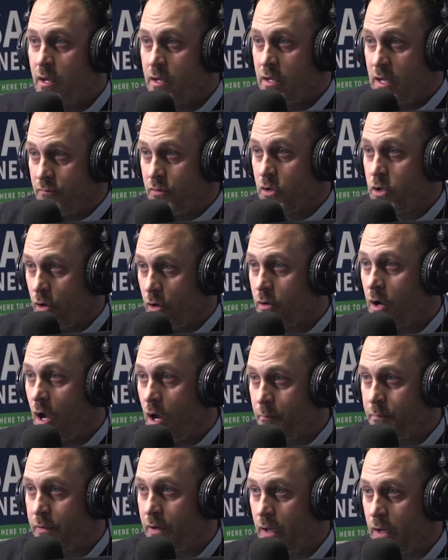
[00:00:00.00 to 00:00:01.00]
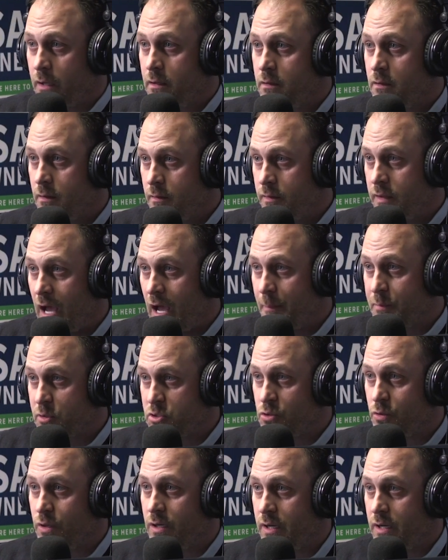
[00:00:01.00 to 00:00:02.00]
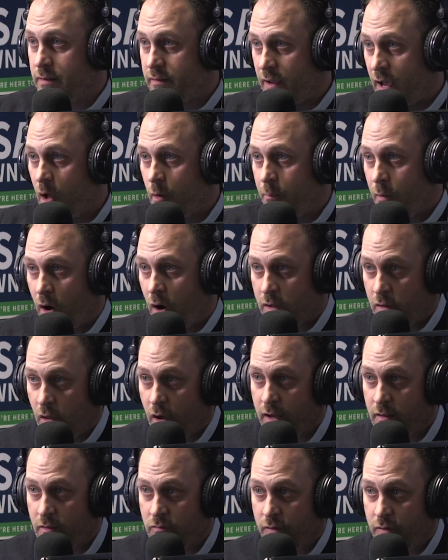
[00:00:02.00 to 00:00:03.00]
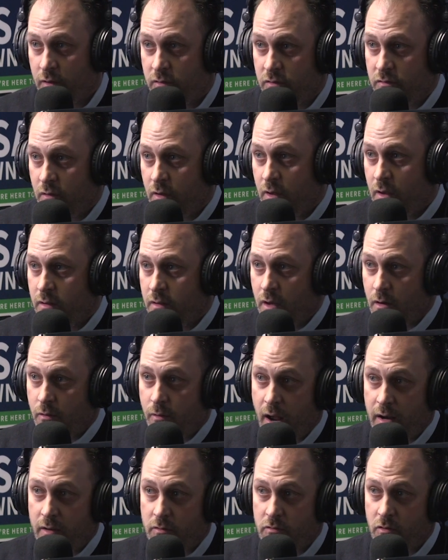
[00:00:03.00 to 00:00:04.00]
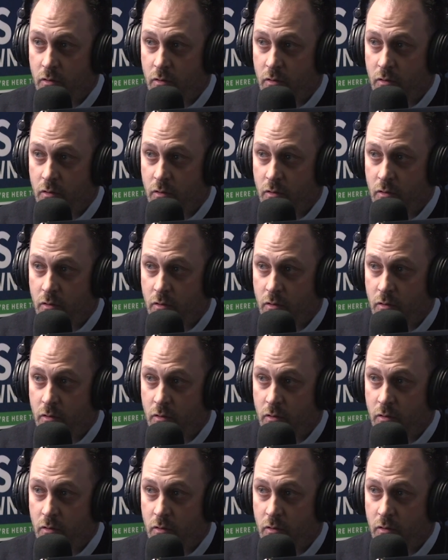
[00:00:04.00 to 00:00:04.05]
giving your company the opportunity to help our clients fix their credit.